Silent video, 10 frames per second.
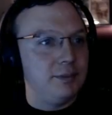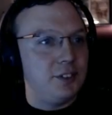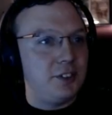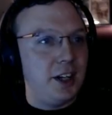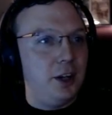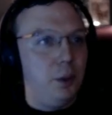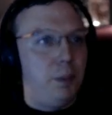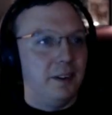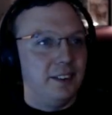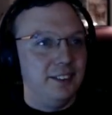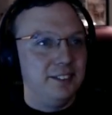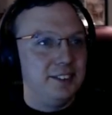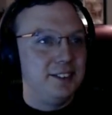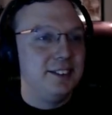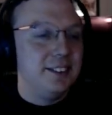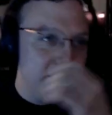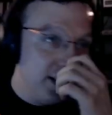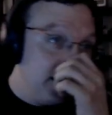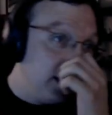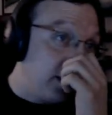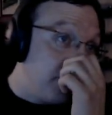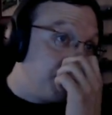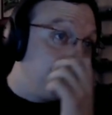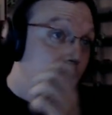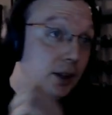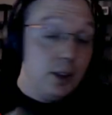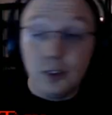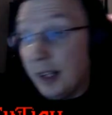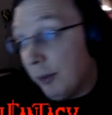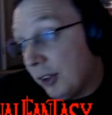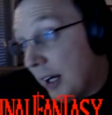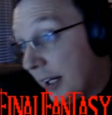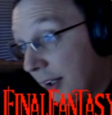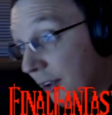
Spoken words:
Stay open! Okay. So that was iron